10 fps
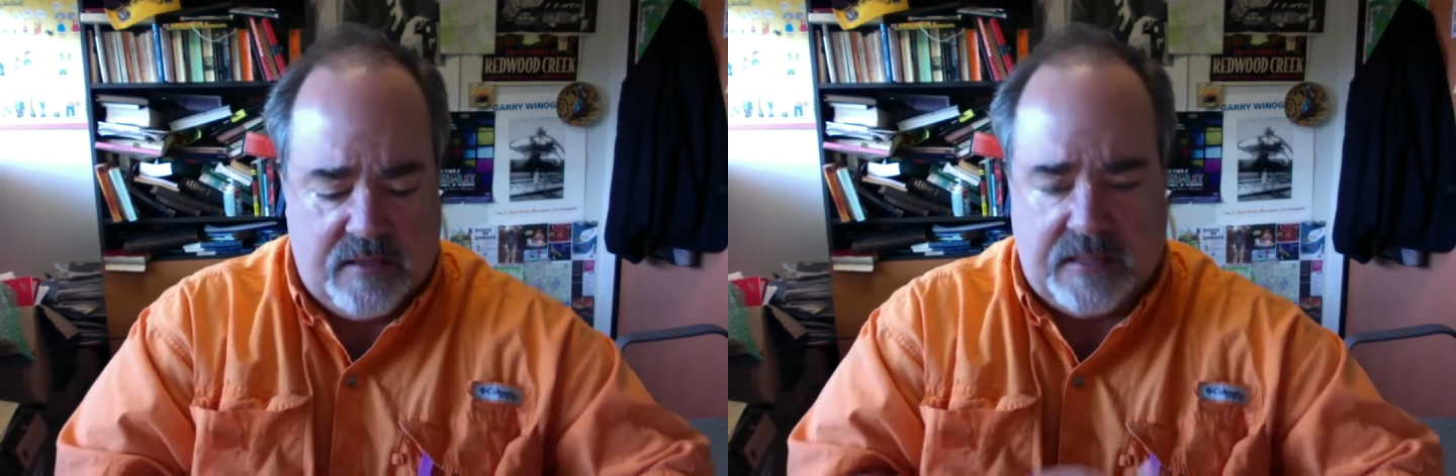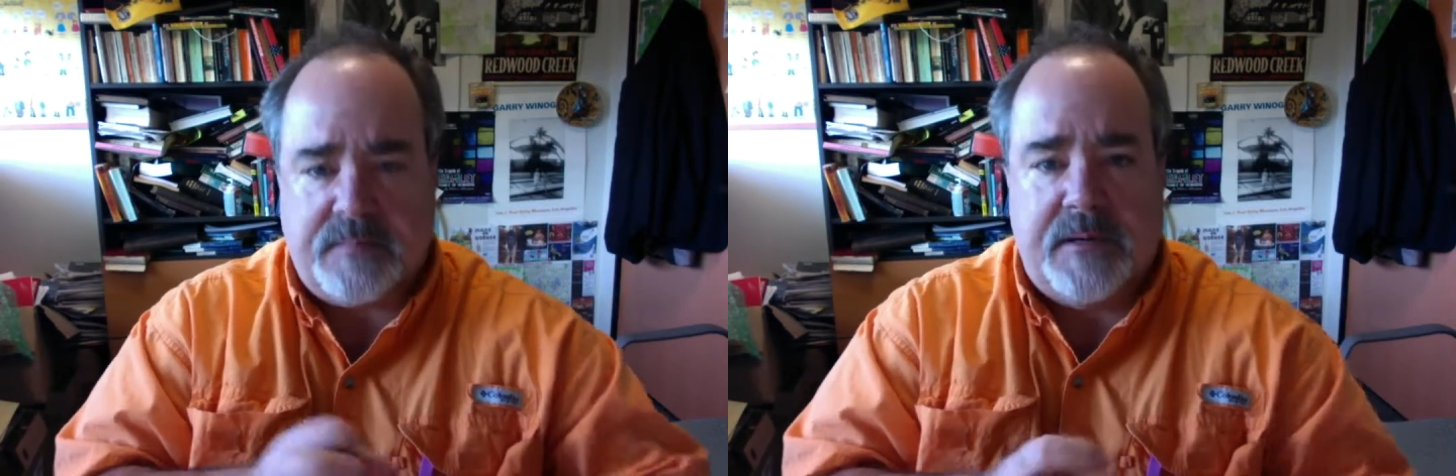
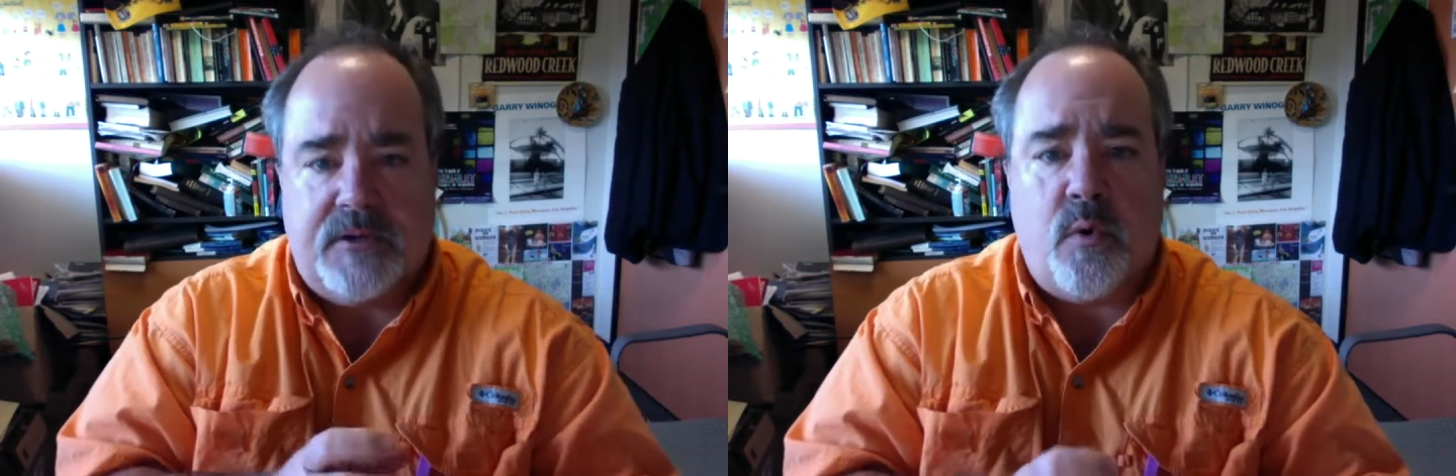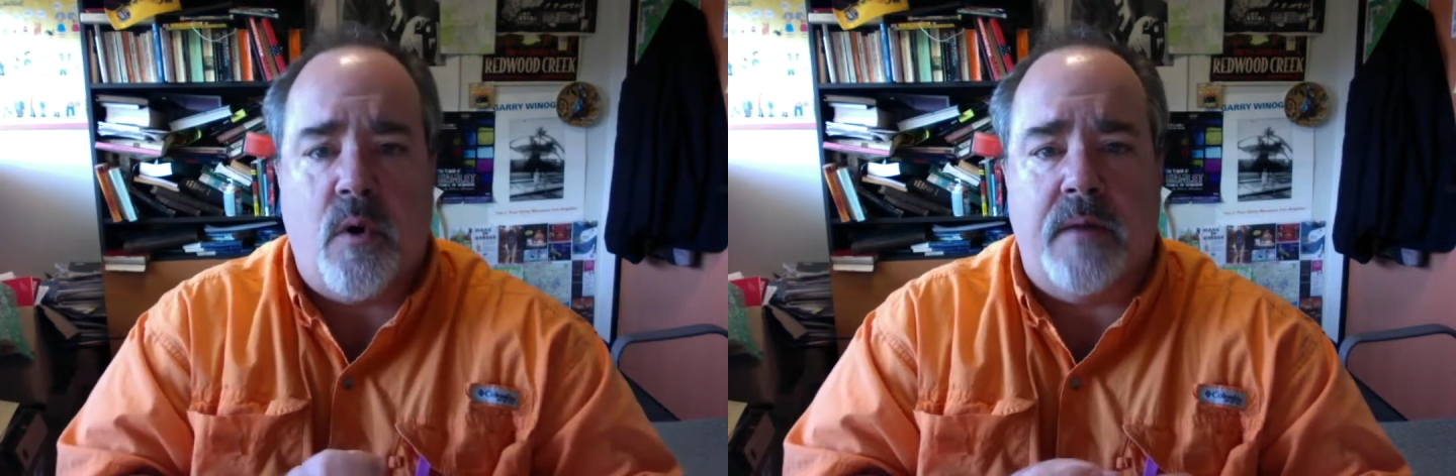that's been
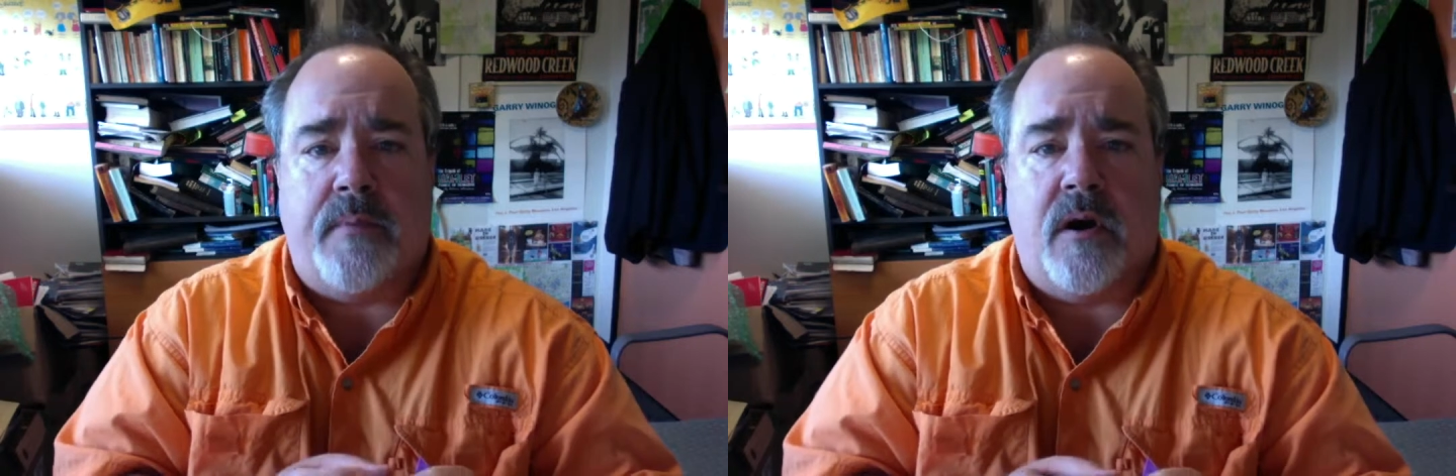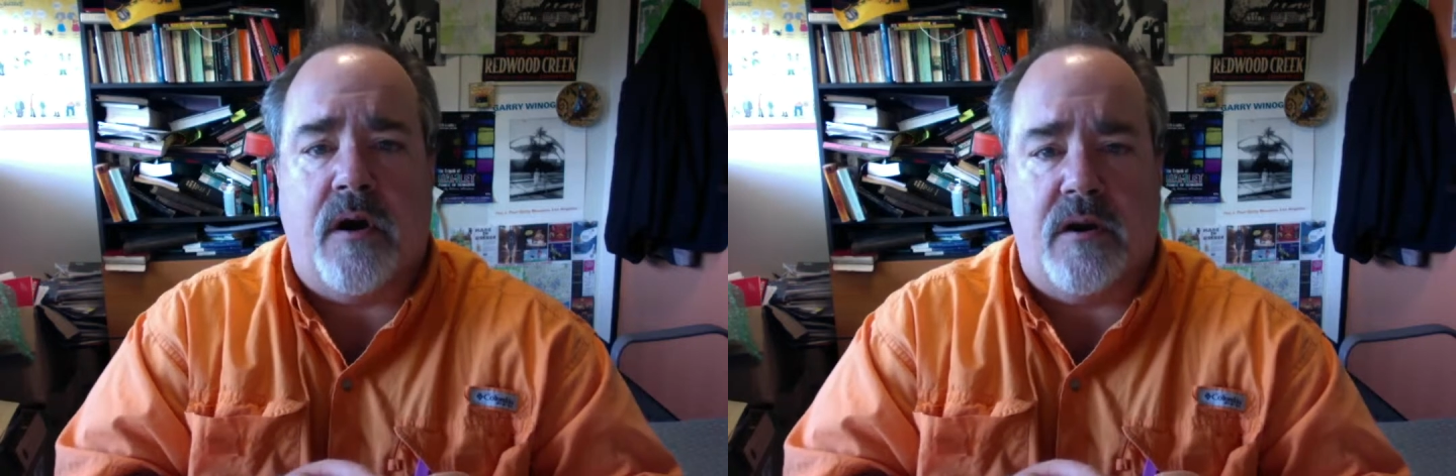torn
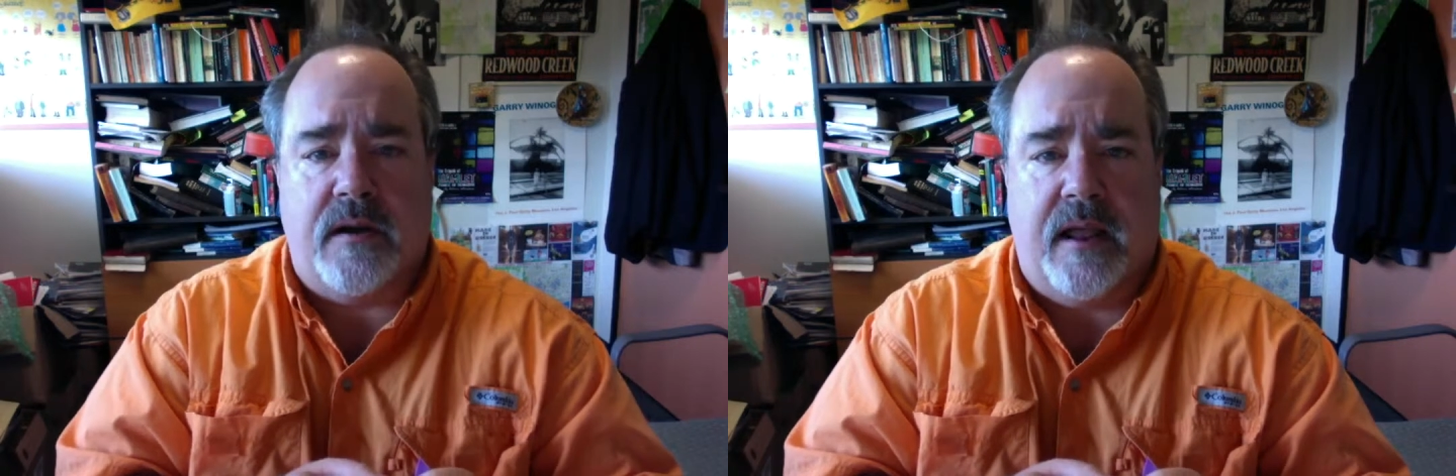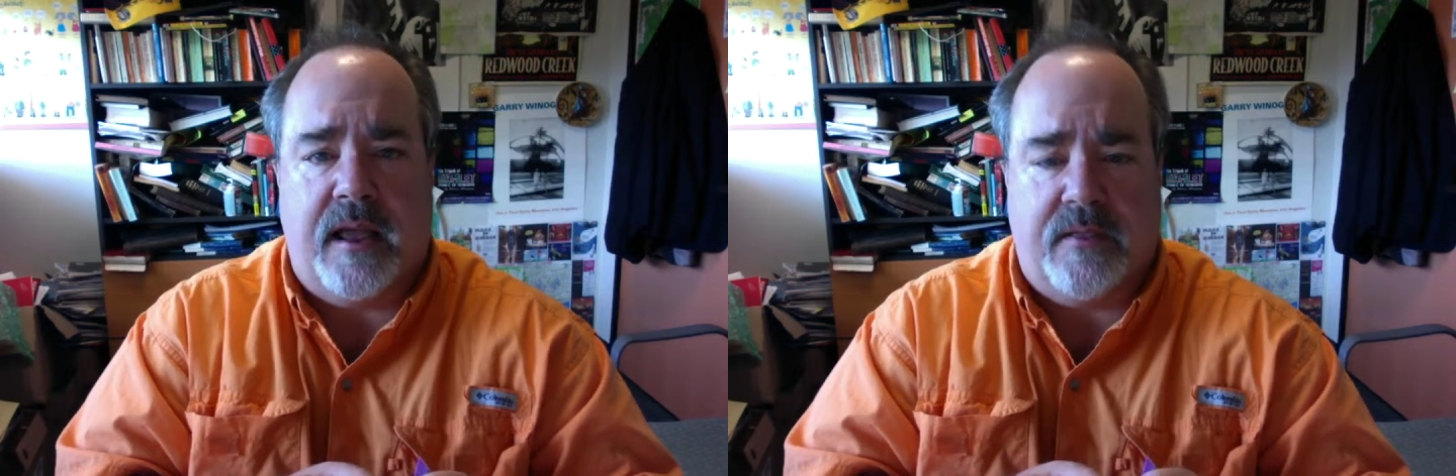apart
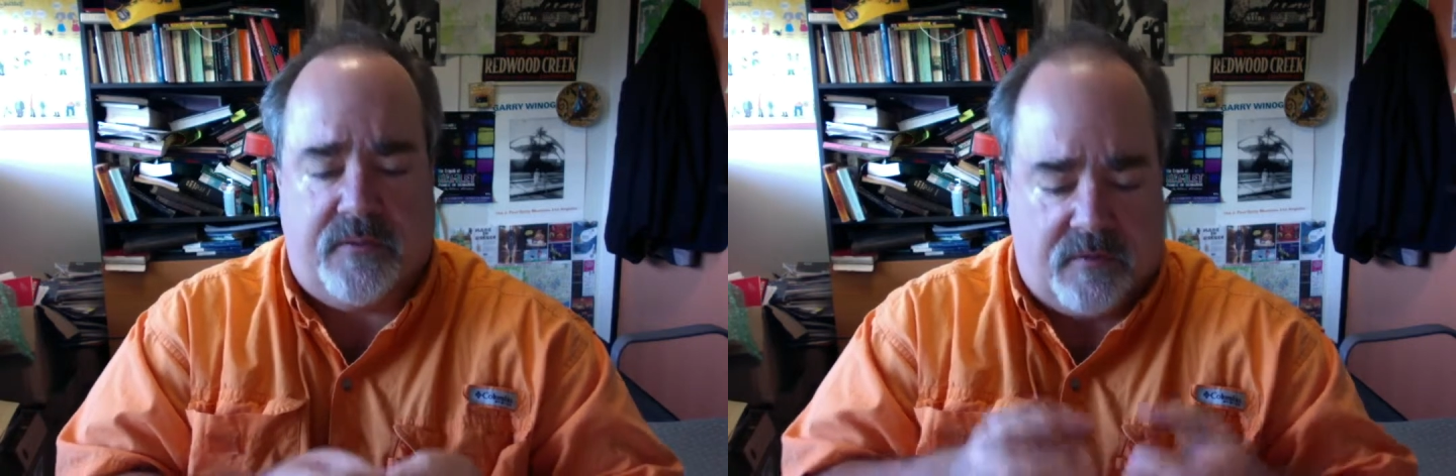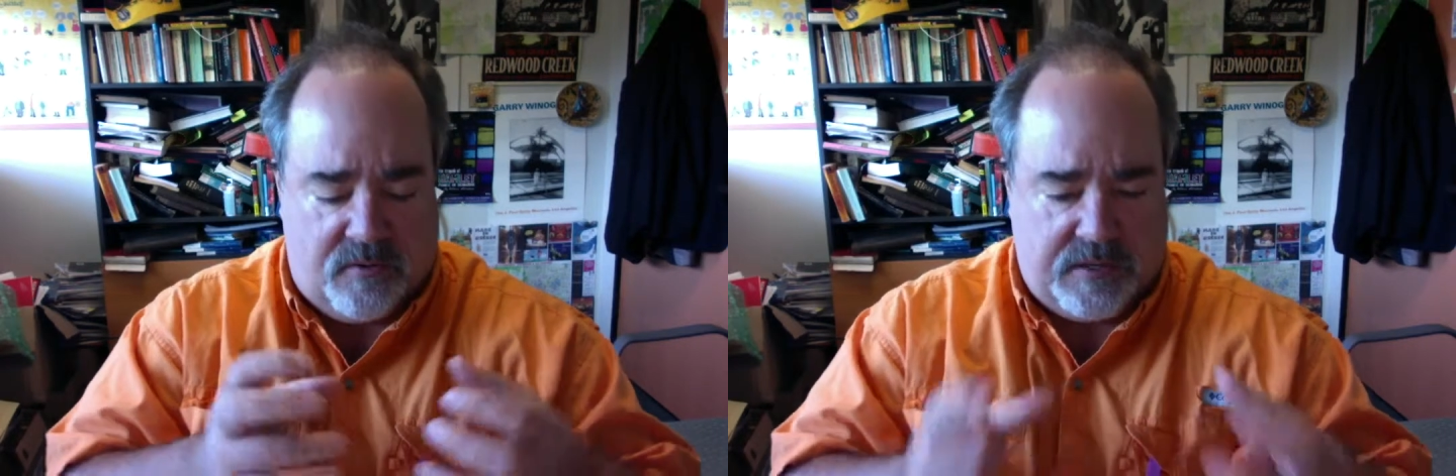and thrown